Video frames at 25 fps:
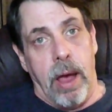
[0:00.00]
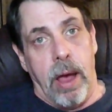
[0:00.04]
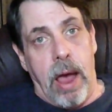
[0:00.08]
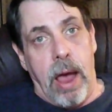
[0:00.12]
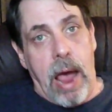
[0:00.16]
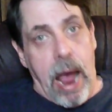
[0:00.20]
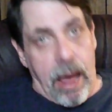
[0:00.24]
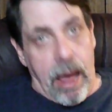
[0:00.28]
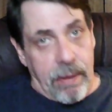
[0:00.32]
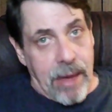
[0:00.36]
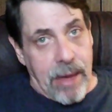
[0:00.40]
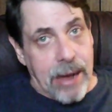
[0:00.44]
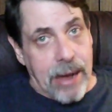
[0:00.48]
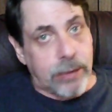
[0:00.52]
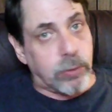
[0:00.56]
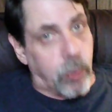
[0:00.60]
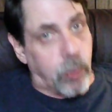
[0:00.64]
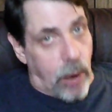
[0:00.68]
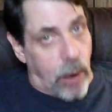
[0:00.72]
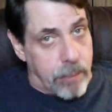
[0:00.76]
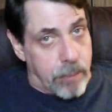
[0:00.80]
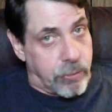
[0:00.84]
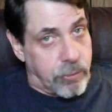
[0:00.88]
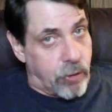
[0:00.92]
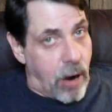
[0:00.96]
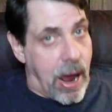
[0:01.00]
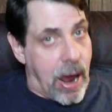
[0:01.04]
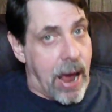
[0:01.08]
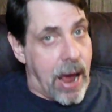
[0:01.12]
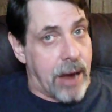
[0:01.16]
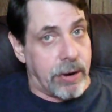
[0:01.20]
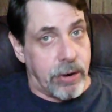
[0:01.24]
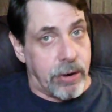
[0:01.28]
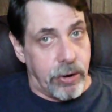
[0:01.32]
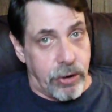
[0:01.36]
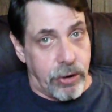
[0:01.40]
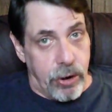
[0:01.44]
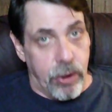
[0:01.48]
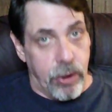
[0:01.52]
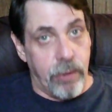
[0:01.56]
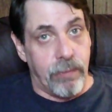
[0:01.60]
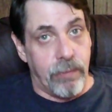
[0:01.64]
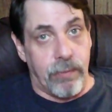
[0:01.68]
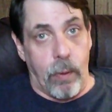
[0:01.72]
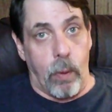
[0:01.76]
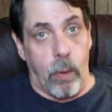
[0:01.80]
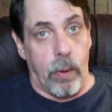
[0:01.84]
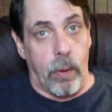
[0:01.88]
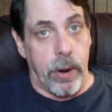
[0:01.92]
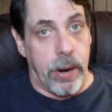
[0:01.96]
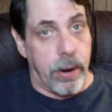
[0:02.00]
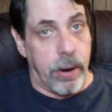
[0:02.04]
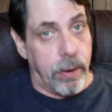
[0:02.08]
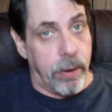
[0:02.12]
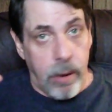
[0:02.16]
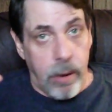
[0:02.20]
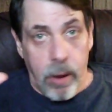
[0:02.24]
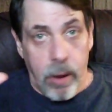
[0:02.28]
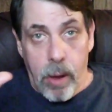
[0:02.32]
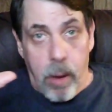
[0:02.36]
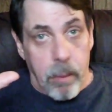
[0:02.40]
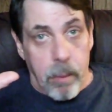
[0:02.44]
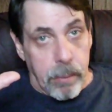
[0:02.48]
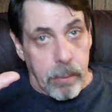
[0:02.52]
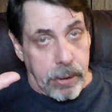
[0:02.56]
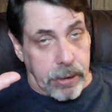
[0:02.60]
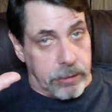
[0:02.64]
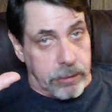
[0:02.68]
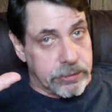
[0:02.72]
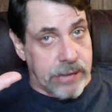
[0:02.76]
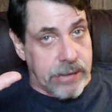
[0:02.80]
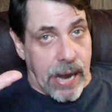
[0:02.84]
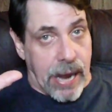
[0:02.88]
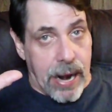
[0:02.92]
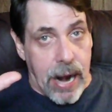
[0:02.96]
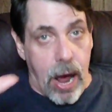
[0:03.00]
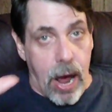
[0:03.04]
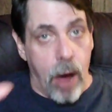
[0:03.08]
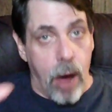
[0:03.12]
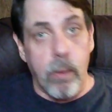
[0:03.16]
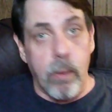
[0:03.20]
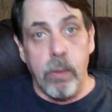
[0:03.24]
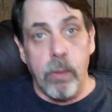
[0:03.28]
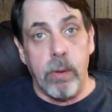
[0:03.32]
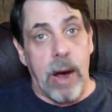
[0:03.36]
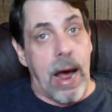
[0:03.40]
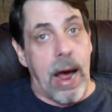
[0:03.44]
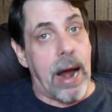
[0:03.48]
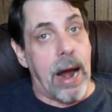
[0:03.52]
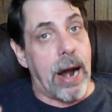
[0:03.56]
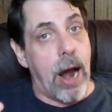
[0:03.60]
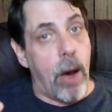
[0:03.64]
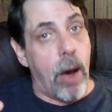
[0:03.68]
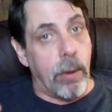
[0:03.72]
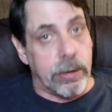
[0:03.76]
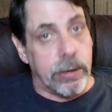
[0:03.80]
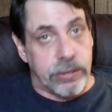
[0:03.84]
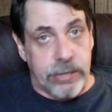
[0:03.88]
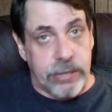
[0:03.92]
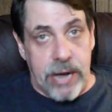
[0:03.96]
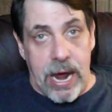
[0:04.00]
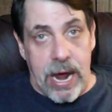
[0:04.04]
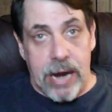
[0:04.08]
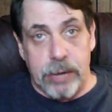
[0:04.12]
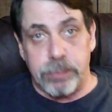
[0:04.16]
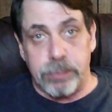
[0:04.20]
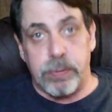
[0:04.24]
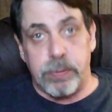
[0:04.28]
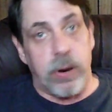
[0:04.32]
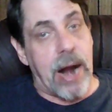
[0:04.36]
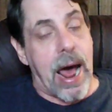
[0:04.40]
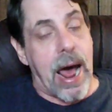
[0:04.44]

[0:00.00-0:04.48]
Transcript: And that's what I'm trying to do for you, because I know it's desperate.